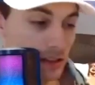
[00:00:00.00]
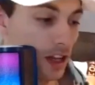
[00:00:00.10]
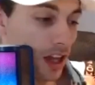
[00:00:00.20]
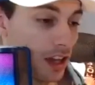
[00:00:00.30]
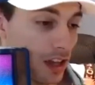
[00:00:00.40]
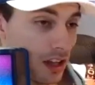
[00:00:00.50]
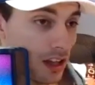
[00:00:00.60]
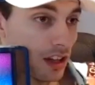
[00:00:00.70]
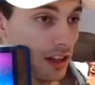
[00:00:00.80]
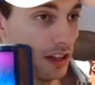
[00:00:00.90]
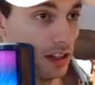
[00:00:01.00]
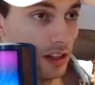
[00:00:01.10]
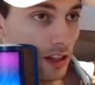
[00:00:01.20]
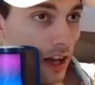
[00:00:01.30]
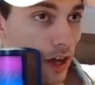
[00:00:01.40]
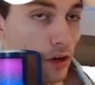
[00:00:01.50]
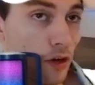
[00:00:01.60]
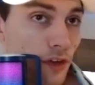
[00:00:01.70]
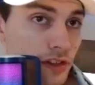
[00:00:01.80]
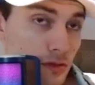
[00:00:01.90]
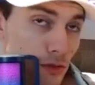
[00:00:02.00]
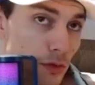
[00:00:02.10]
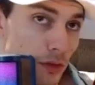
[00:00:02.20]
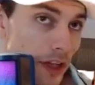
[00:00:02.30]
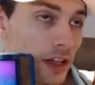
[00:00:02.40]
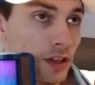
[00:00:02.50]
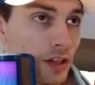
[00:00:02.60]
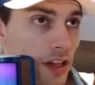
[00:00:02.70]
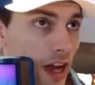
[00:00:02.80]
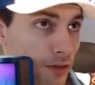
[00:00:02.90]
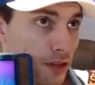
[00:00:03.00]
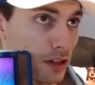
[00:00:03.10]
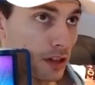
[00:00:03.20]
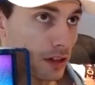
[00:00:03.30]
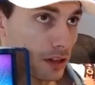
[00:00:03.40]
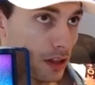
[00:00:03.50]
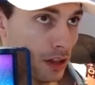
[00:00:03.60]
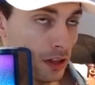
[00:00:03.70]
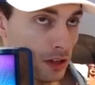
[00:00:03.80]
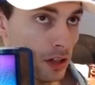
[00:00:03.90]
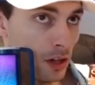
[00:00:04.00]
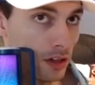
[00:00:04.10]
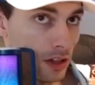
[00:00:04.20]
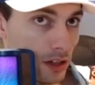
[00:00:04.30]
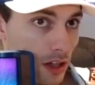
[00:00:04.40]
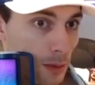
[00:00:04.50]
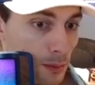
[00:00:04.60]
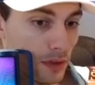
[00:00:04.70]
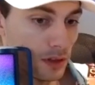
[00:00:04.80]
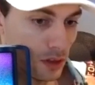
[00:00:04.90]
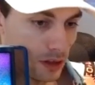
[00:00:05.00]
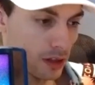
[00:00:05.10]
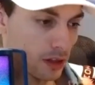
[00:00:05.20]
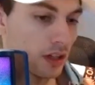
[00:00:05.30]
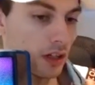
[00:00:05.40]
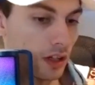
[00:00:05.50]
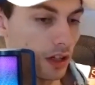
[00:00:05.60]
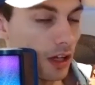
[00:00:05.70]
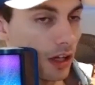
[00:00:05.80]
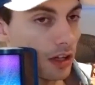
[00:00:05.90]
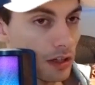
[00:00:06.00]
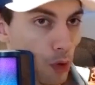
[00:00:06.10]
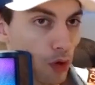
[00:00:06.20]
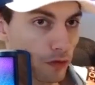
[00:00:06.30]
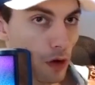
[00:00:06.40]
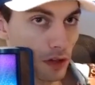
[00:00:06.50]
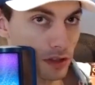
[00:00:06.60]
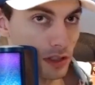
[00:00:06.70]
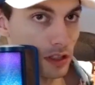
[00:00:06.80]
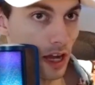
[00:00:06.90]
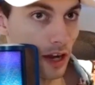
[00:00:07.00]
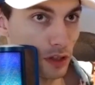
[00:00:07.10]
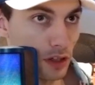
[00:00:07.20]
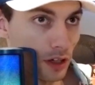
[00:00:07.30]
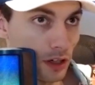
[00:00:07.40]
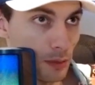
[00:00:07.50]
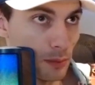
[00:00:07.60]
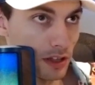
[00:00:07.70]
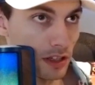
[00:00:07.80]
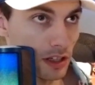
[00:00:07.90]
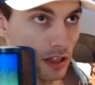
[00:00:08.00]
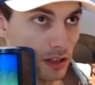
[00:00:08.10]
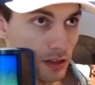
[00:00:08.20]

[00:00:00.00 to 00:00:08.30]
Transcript: say the I don't know if it's related to the African, uh, you know, the up, you know, the the more focused in the African area, but the uh,